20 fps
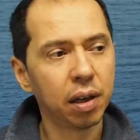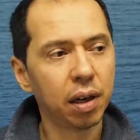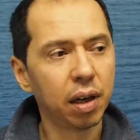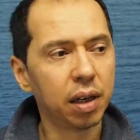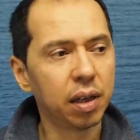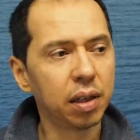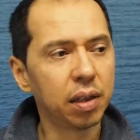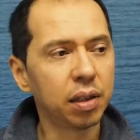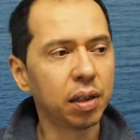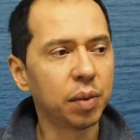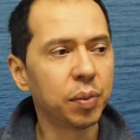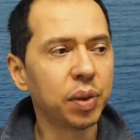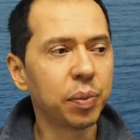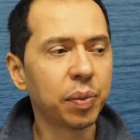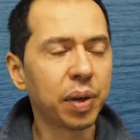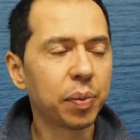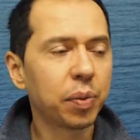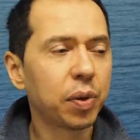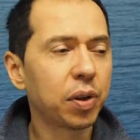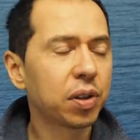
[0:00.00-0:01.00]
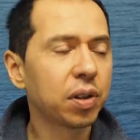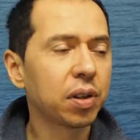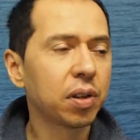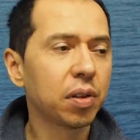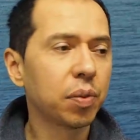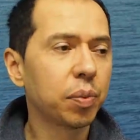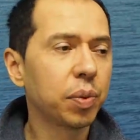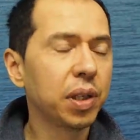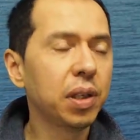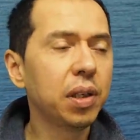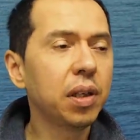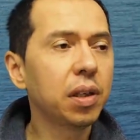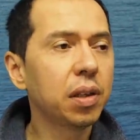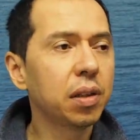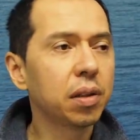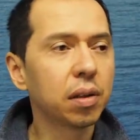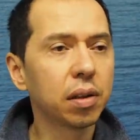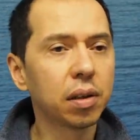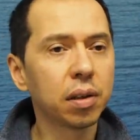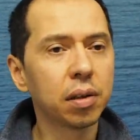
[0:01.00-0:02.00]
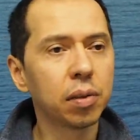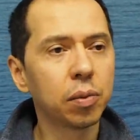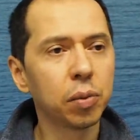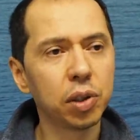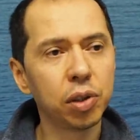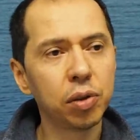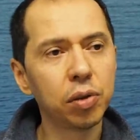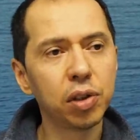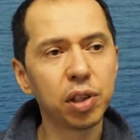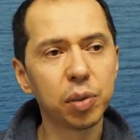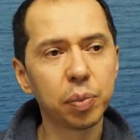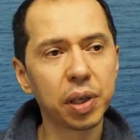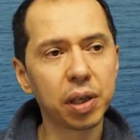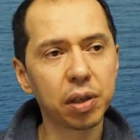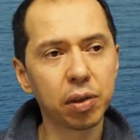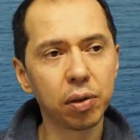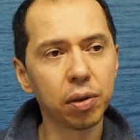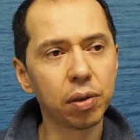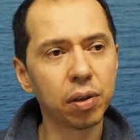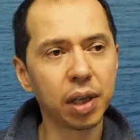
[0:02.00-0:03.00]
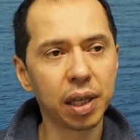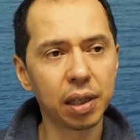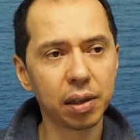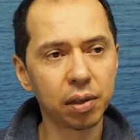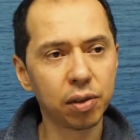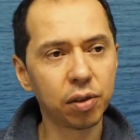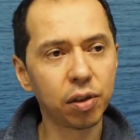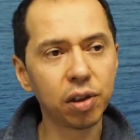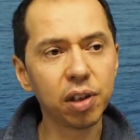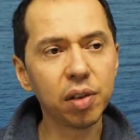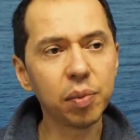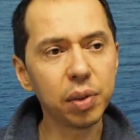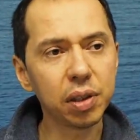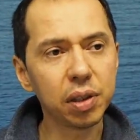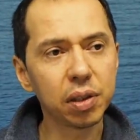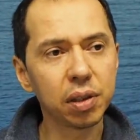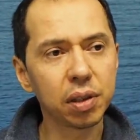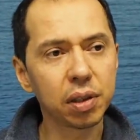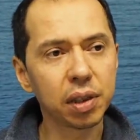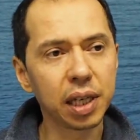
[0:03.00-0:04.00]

Uh, I mean, my personal opinion, uh, with due respect to all the other tournaments,